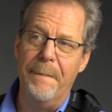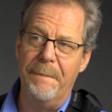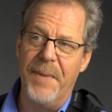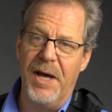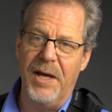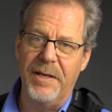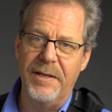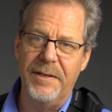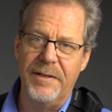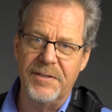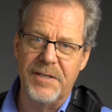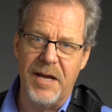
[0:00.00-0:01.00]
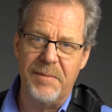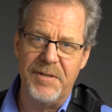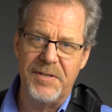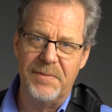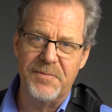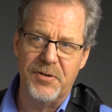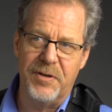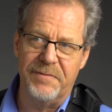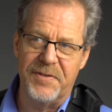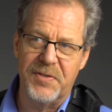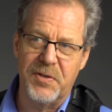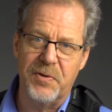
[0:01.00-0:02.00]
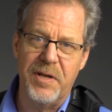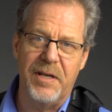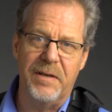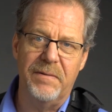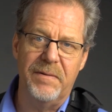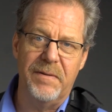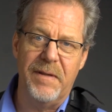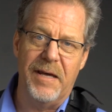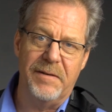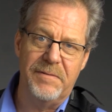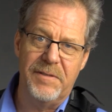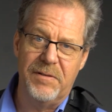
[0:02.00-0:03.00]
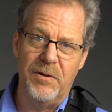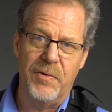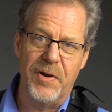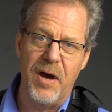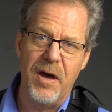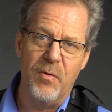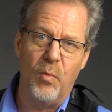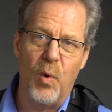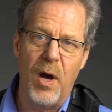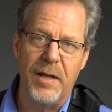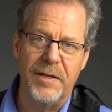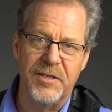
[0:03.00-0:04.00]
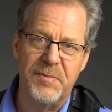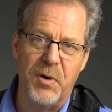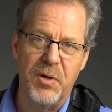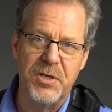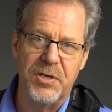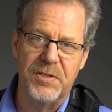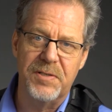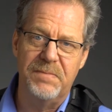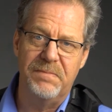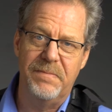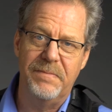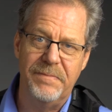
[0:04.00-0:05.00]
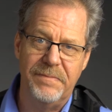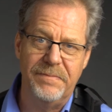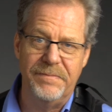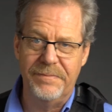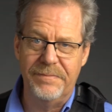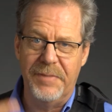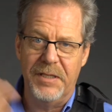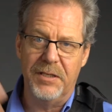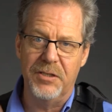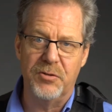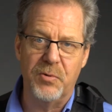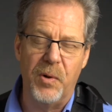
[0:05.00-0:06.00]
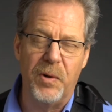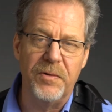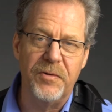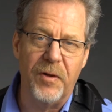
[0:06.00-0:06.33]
but there's got to be some sort of a screen that's going on while the exposure's being controlled.